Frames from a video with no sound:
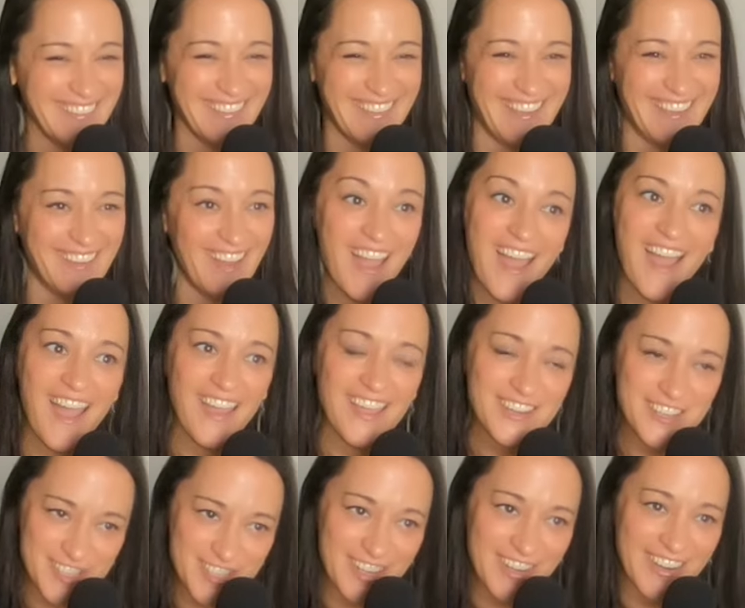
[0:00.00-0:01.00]
like,
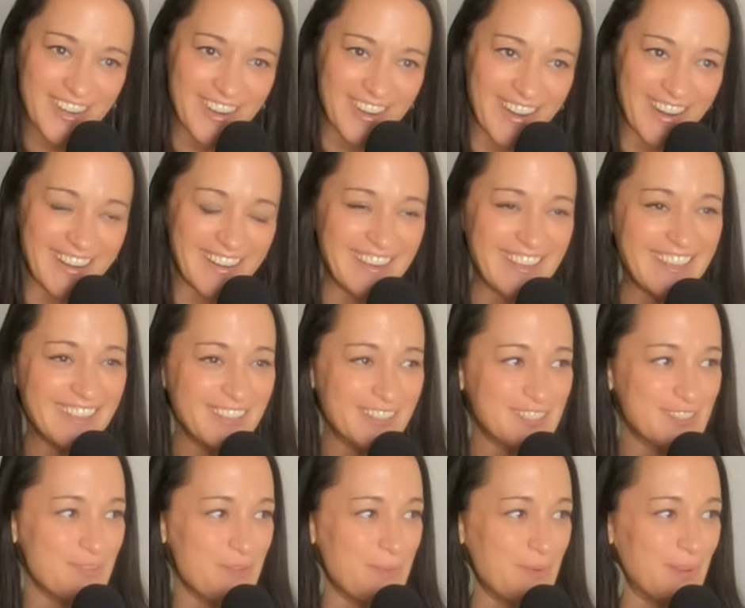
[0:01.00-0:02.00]
sure, he
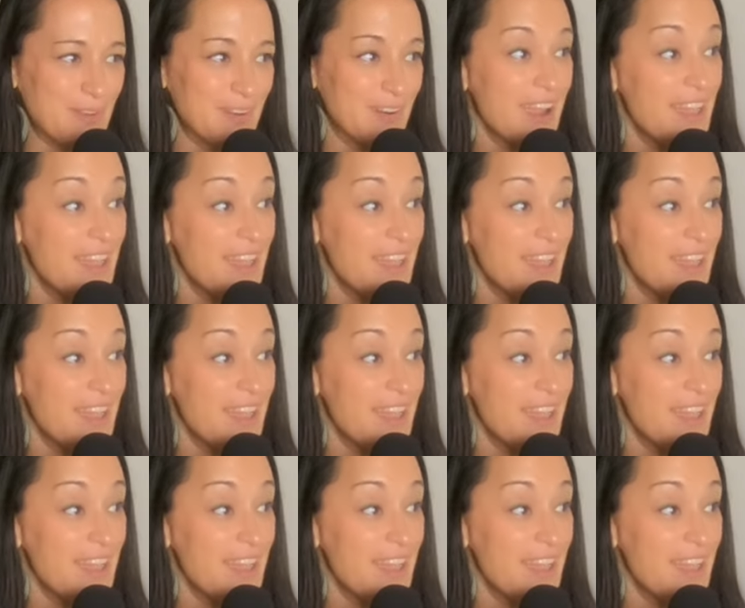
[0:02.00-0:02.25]
looks familiar.